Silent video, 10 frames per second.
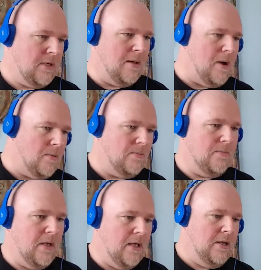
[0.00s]
Come on.
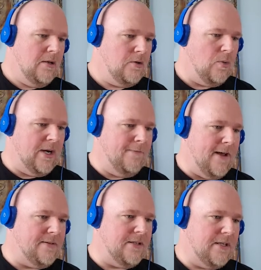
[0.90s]

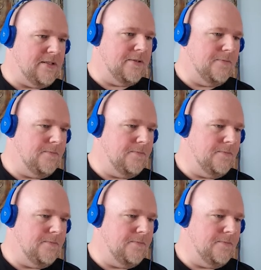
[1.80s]
25 cents.